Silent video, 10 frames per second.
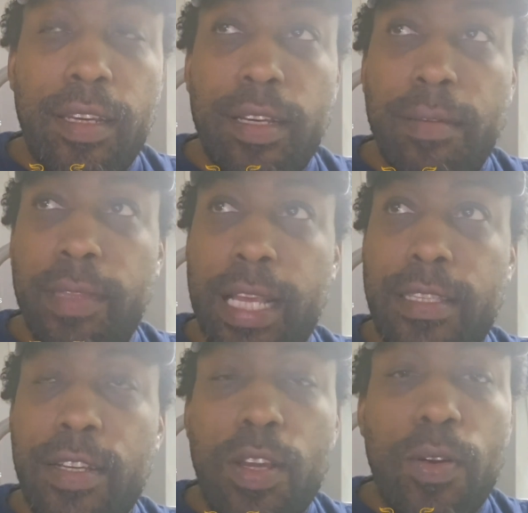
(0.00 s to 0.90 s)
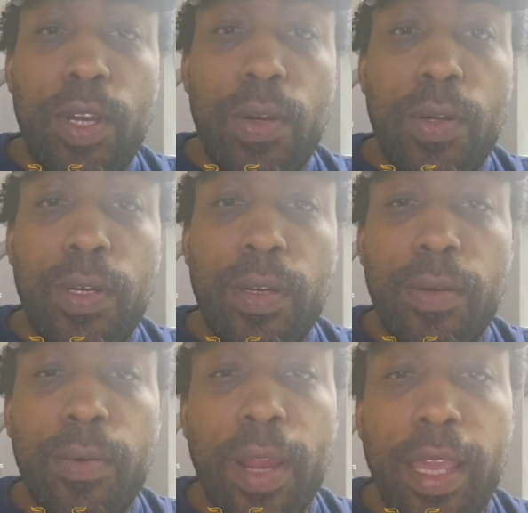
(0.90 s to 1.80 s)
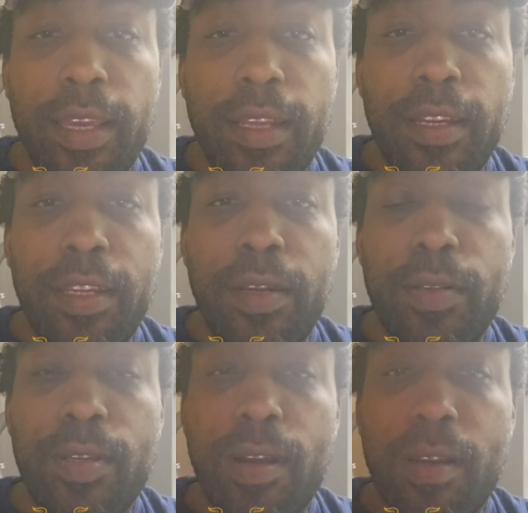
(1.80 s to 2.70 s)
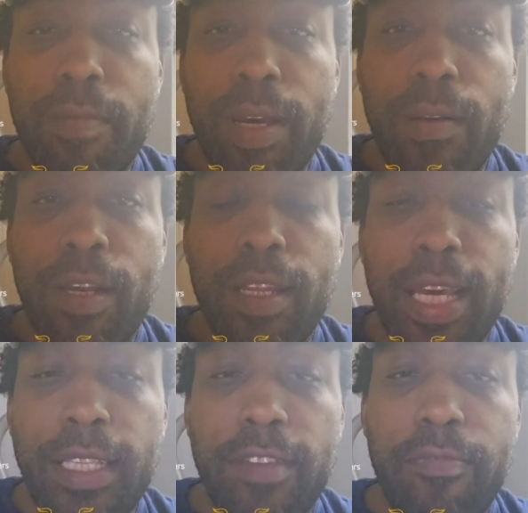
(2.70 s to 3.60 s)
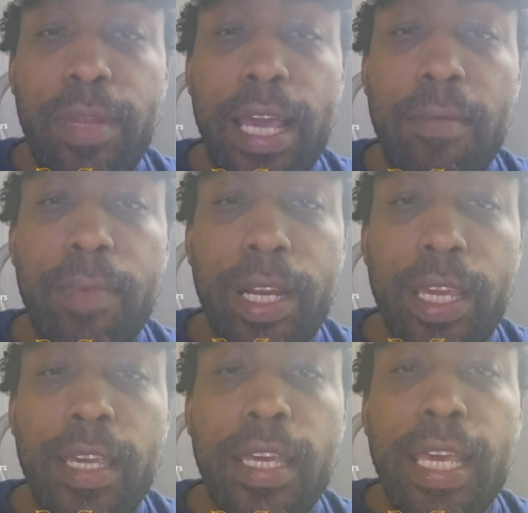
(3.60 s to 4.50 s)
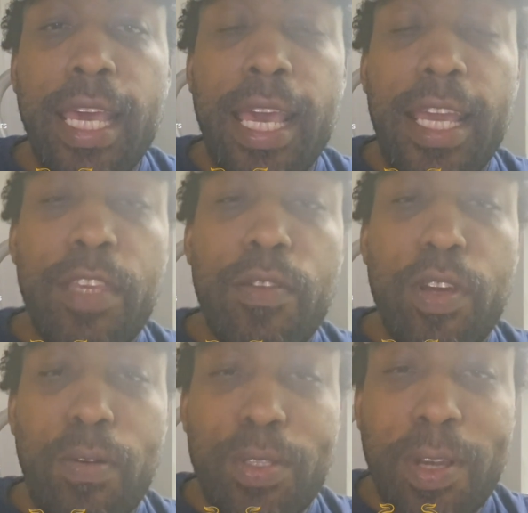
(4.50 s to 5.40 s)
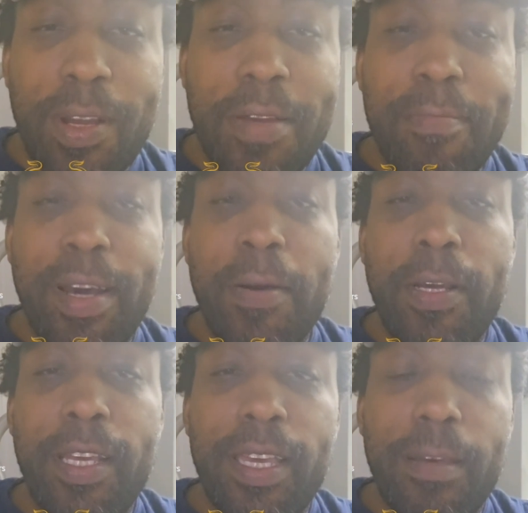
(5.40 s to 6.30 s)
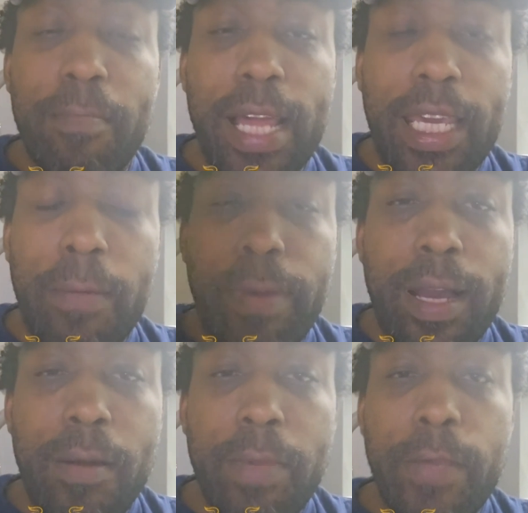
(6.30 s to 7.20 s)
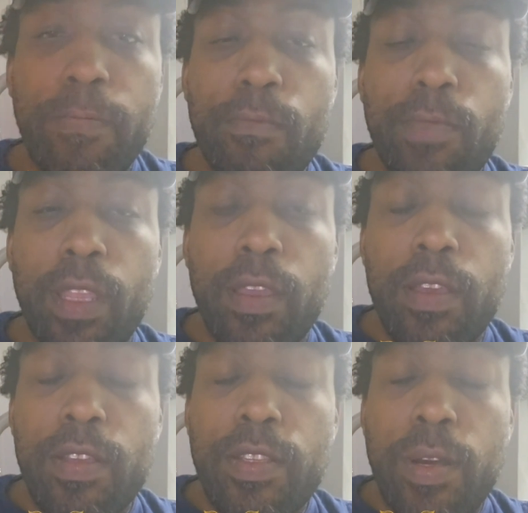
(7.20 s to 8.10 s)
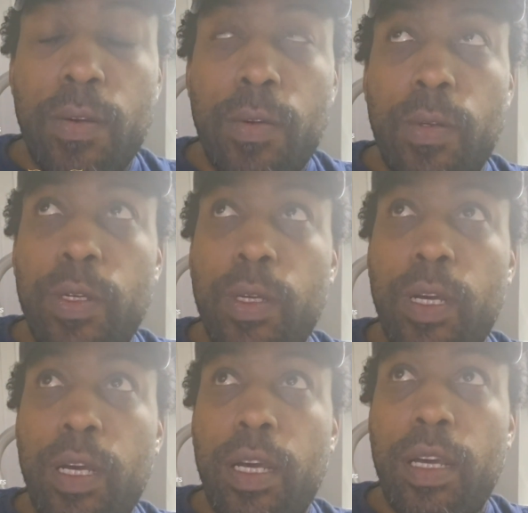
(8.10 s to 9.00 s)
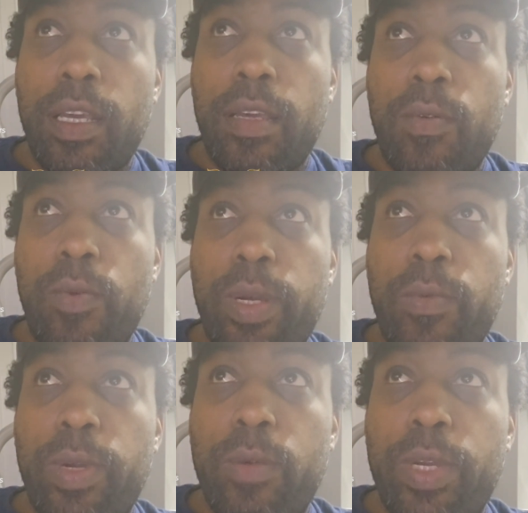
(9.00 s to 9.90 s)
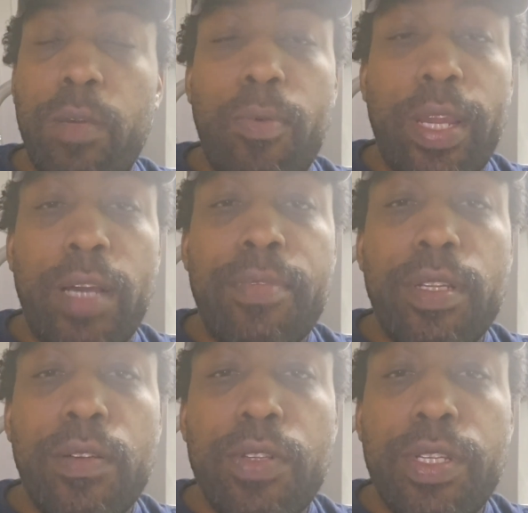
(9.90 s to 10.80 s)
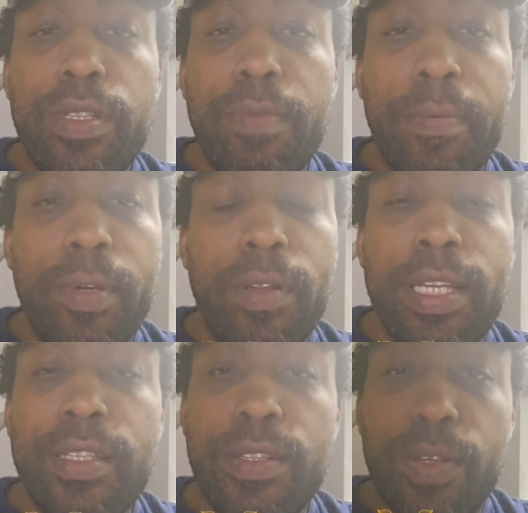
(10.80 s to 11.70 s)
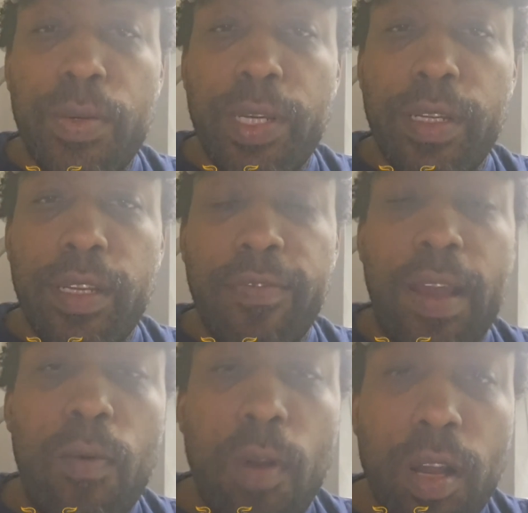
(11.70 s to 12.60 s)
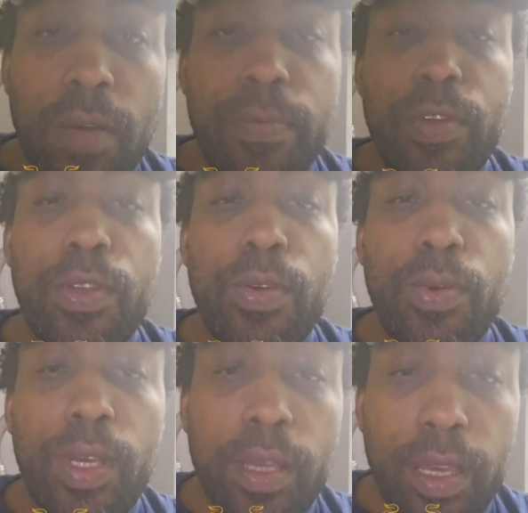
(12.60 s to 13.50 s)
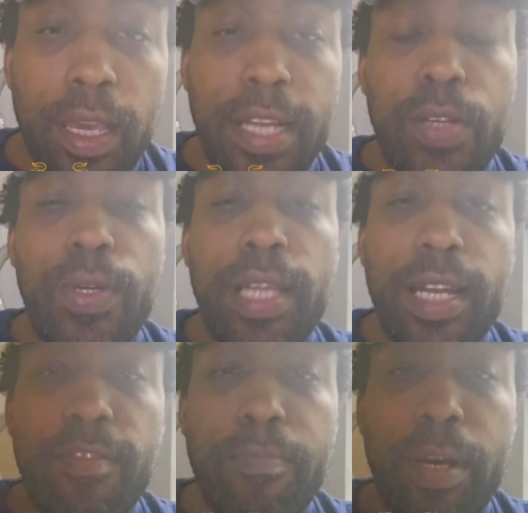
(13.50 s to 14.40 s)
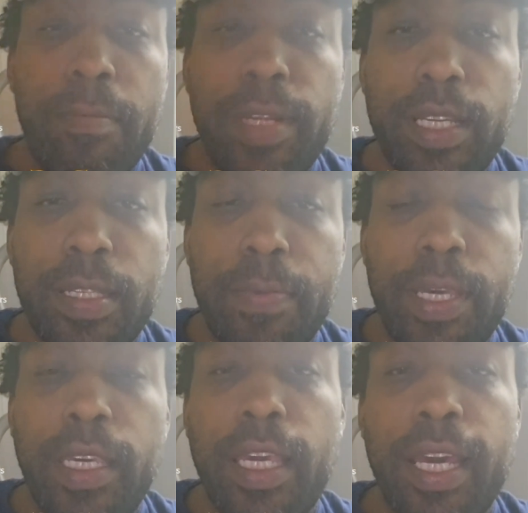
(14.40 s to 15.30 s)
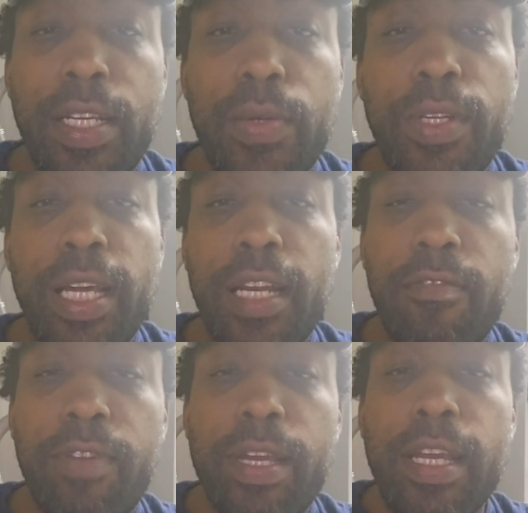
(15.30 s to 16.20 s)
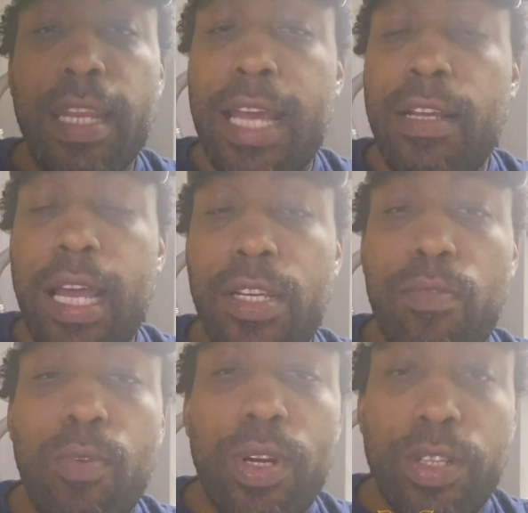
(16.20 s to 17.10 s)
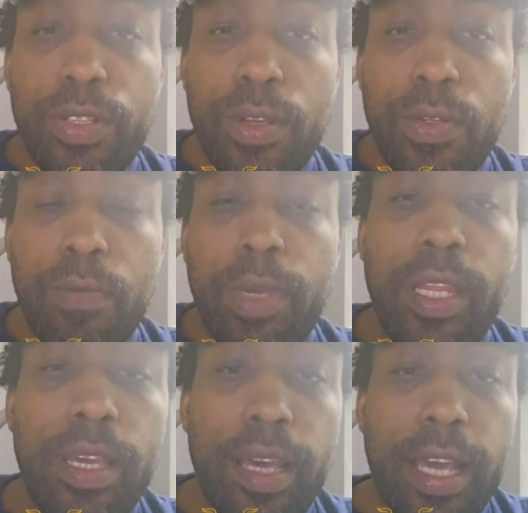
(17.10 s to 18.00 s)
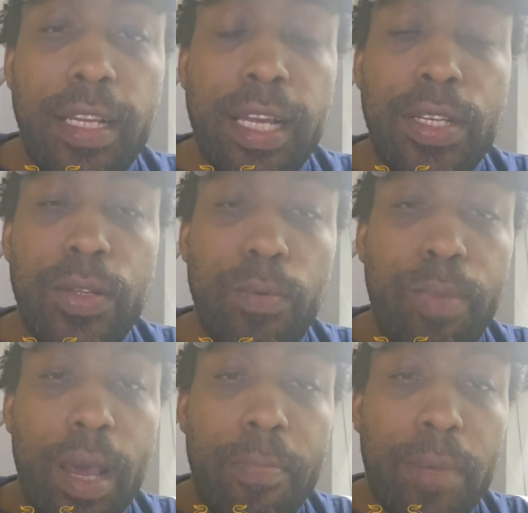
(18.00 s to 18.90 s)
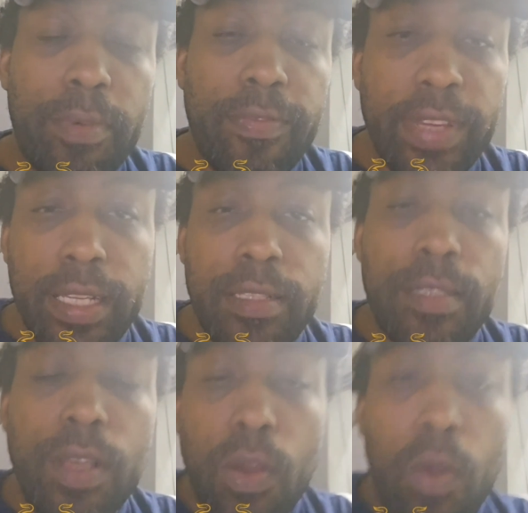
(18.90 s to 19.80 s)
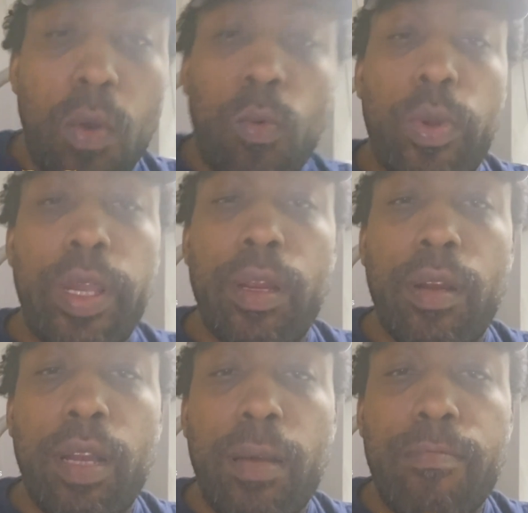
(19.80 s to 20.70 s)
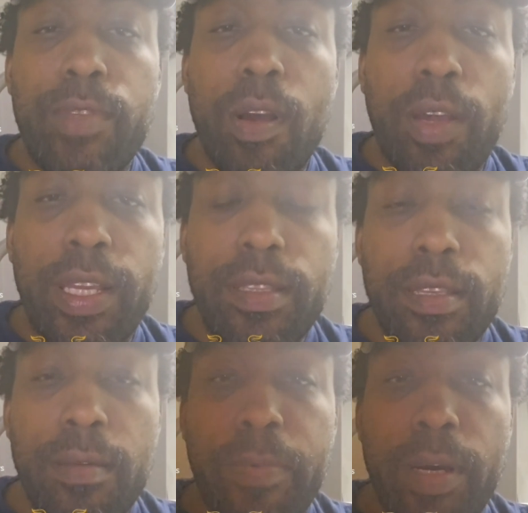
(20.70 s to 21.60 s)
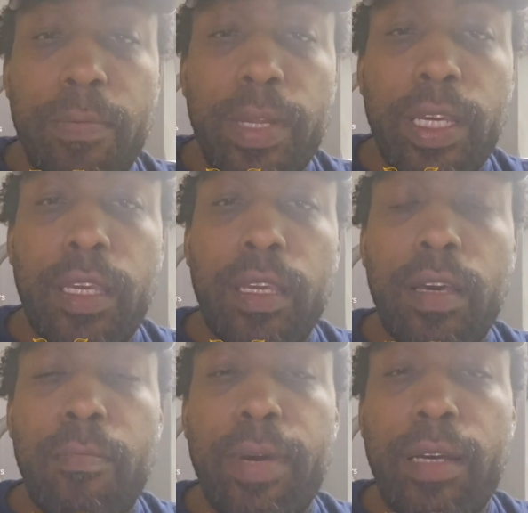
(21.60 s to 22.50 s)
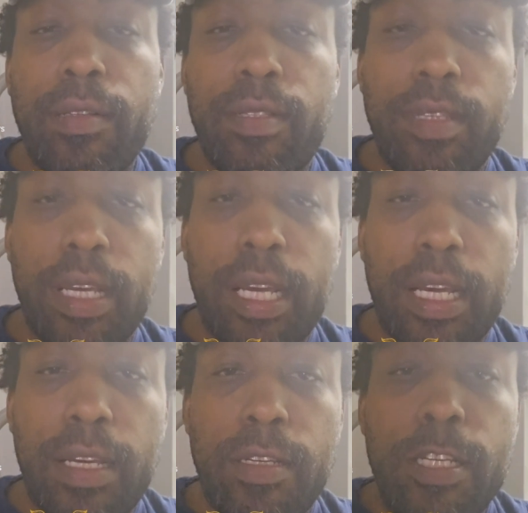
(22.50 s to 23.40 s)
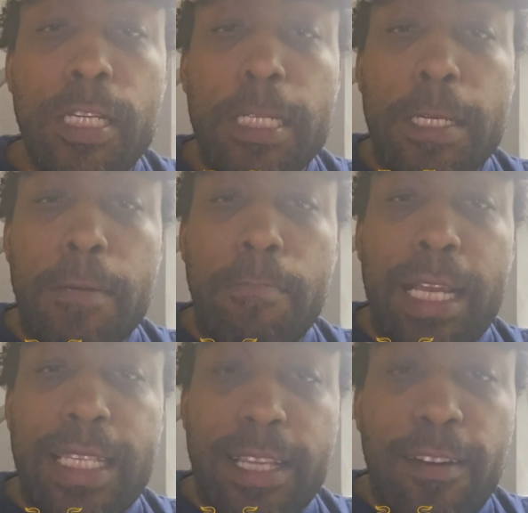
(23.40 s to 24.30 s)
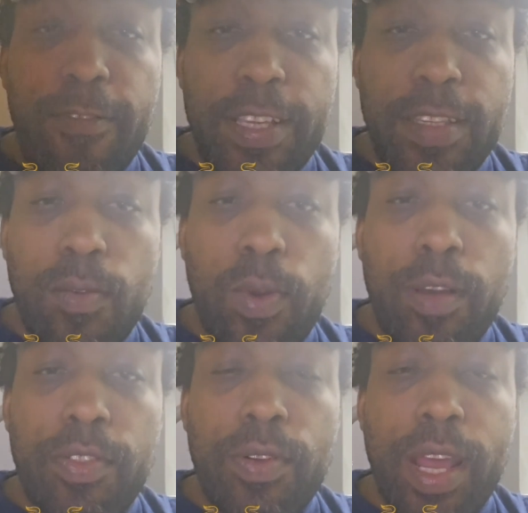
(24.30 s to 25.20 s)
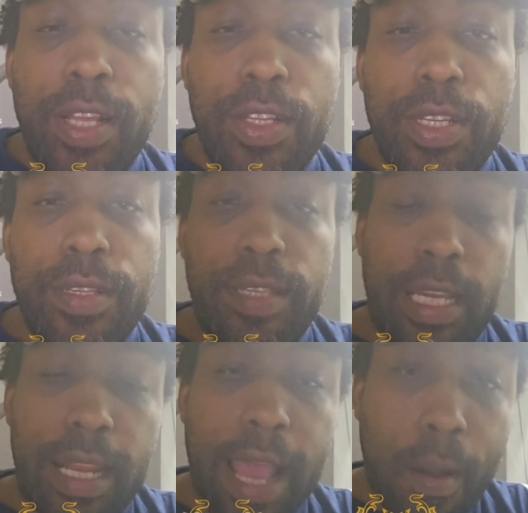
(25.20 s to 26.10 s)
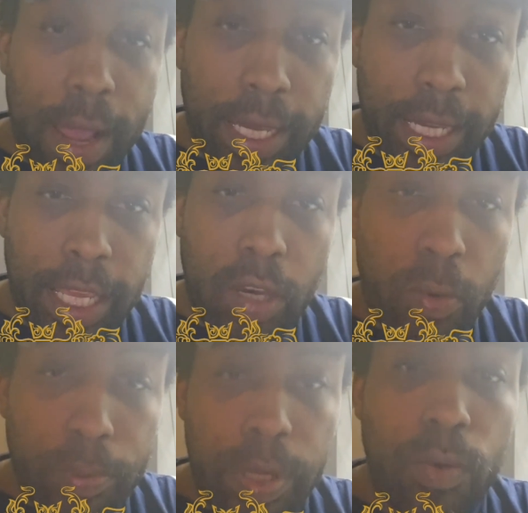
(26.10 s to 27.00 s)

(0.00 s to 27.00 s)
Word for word: uh, that's a no-no, right? You don't talk about collective black money, and you don't talk about black empowerment. So uh, when, when when you bring up solutions, people don't listen to it. If I walk up to you I do a lot of public speaking. I do a lot of I, I do more than just social media. I, I do pop up events where I'm talking to the public about uh, myself as a wealth strategist and how I can help